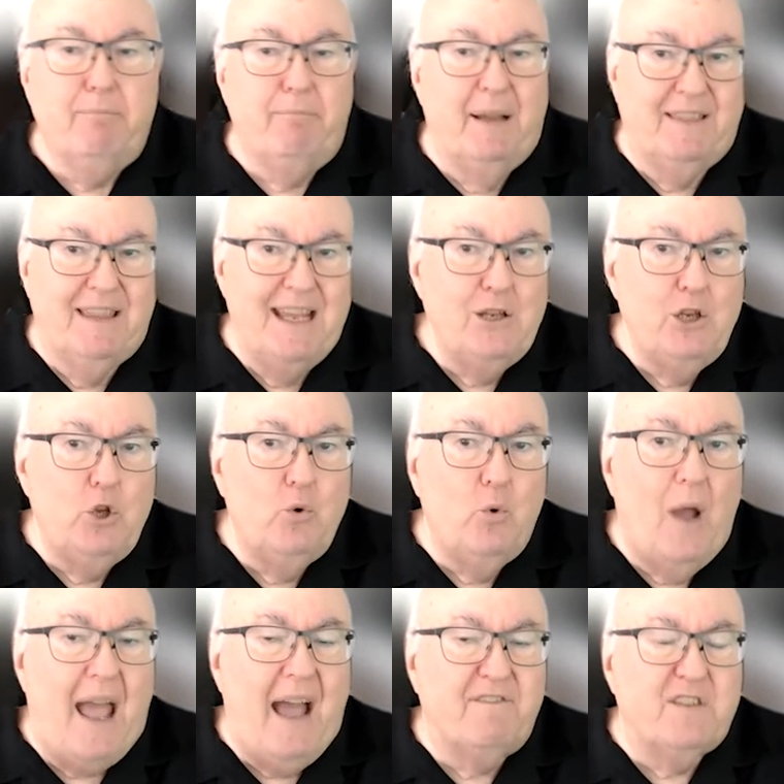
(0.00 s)
But then you
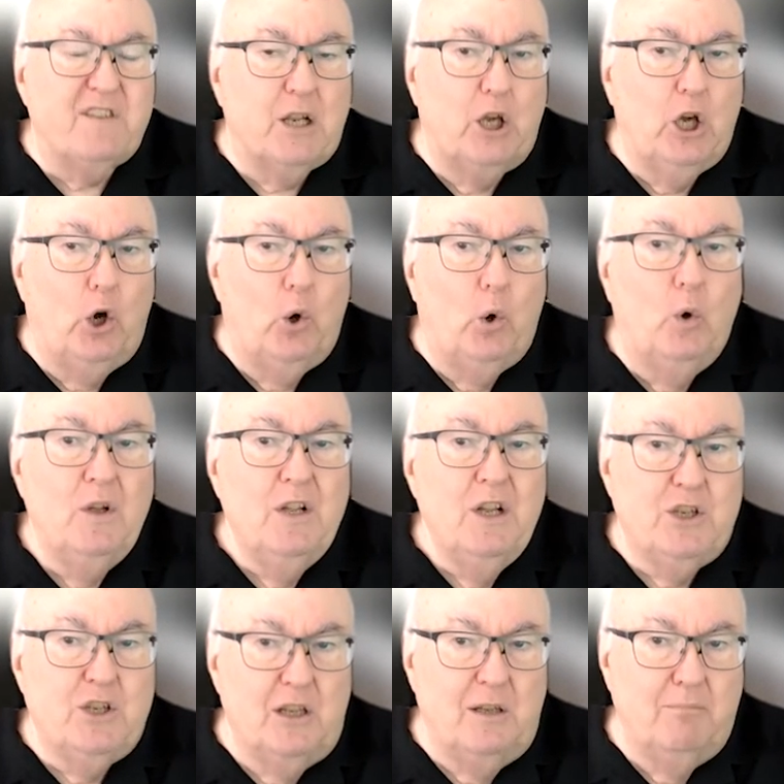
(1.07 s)
have to go
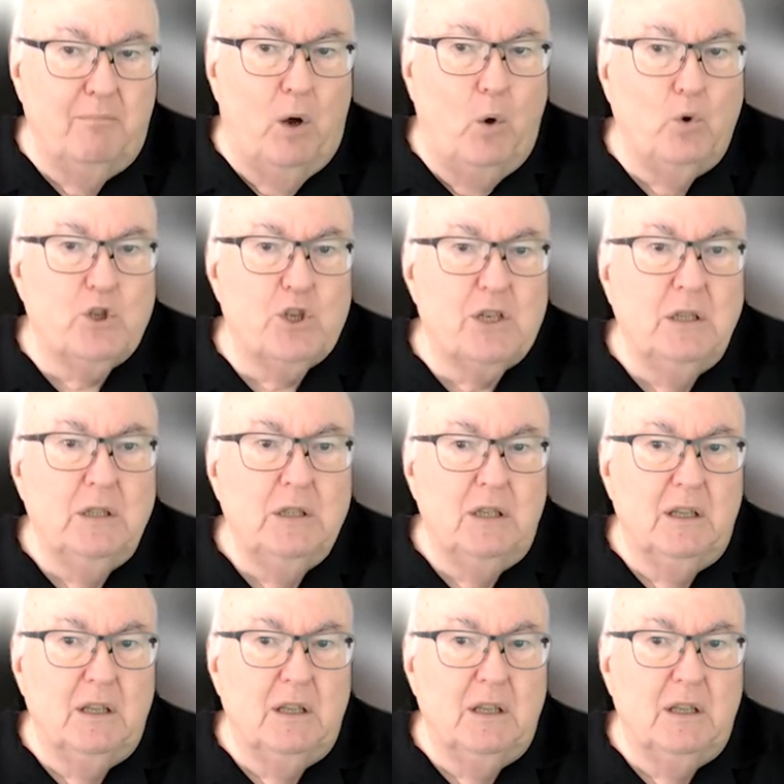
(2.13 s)
to the most